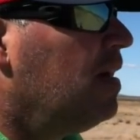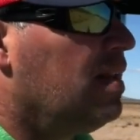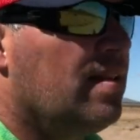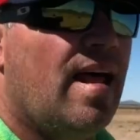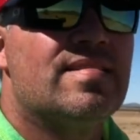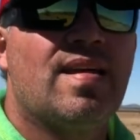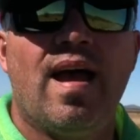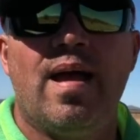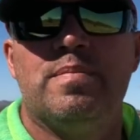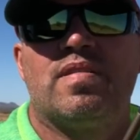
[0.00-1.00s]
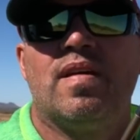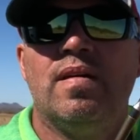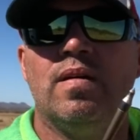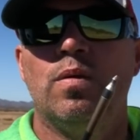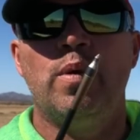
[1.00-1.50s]
A lot of times,
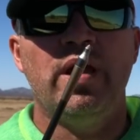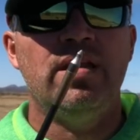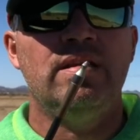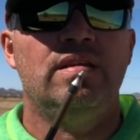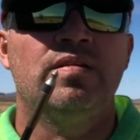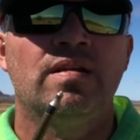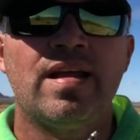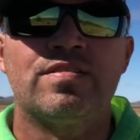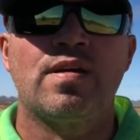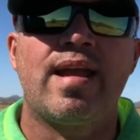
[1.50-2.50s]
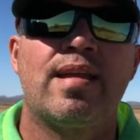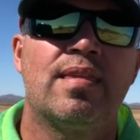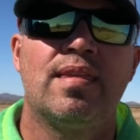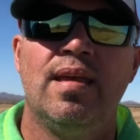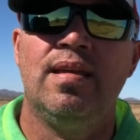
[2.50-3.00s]
when you're not tracking
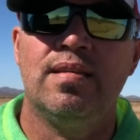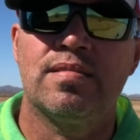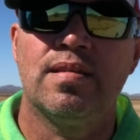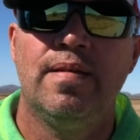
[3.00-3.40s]
things